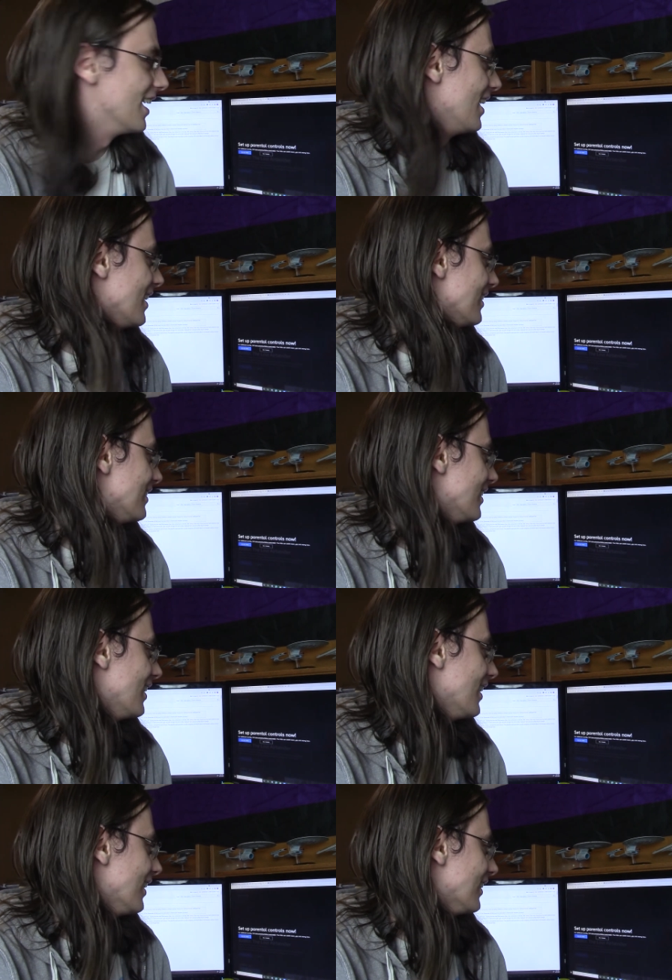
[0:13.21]
and
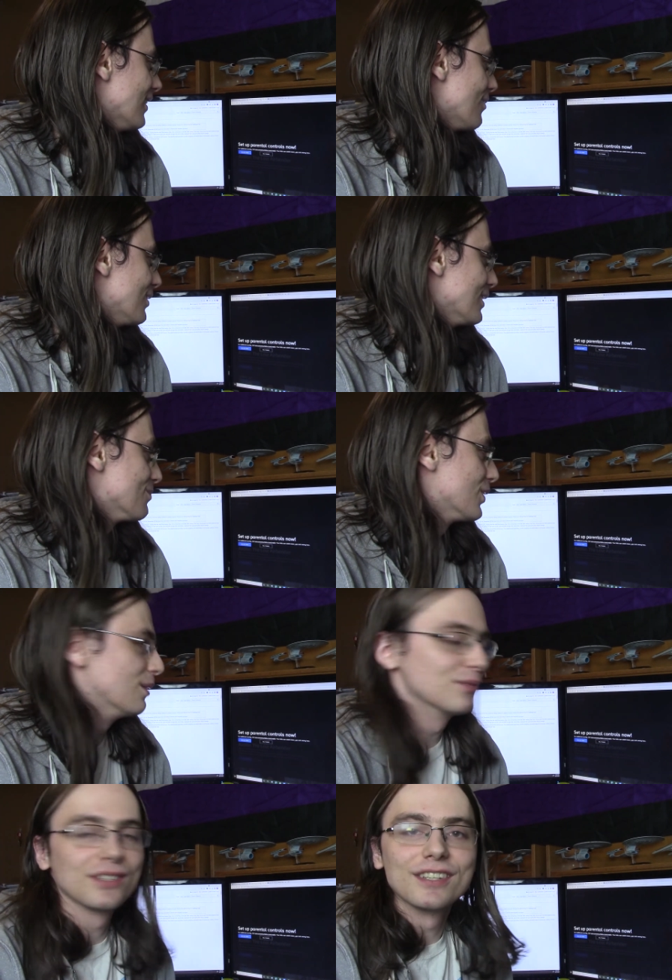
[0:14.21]
I'm getting
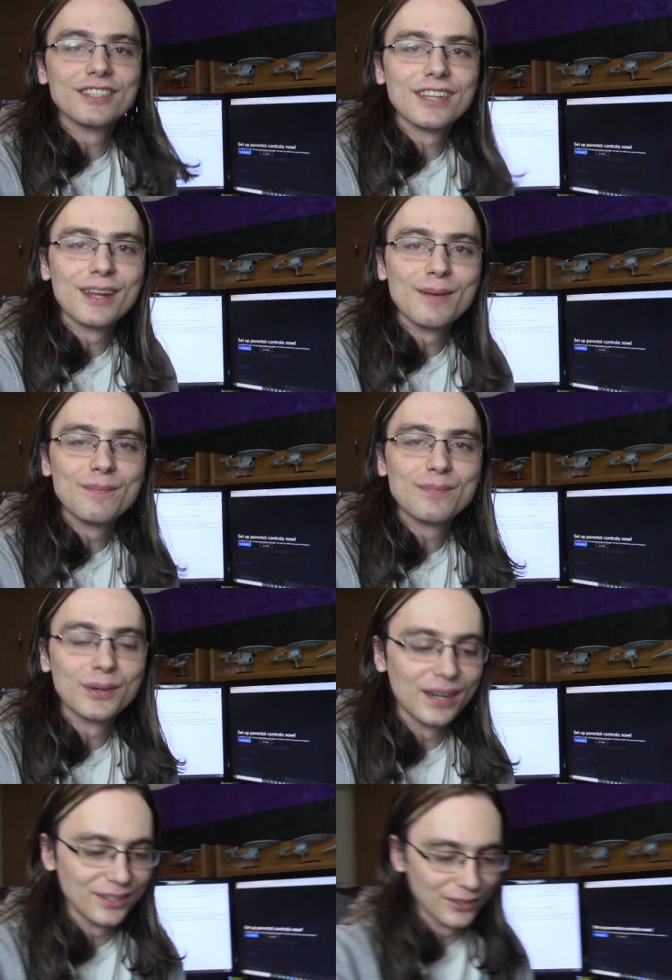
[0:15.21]
prompts to set up
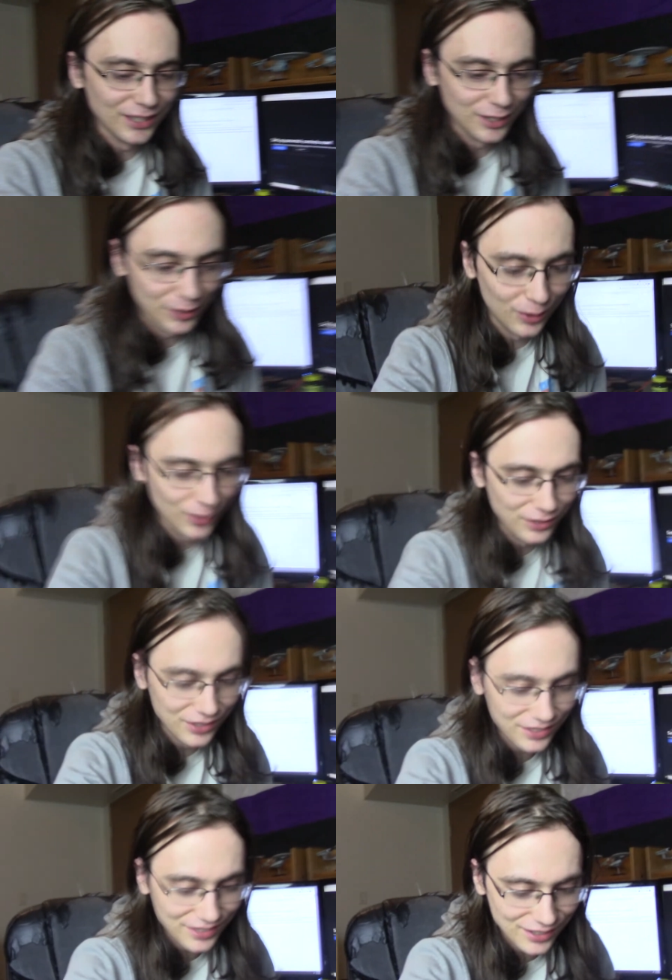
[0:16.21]
parental
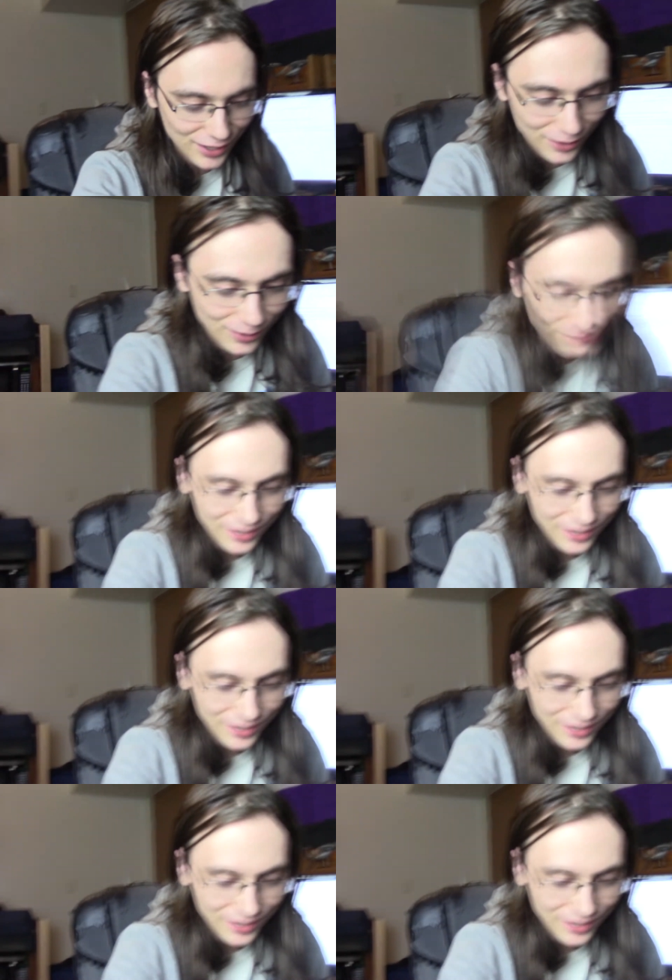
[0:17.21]
controls, so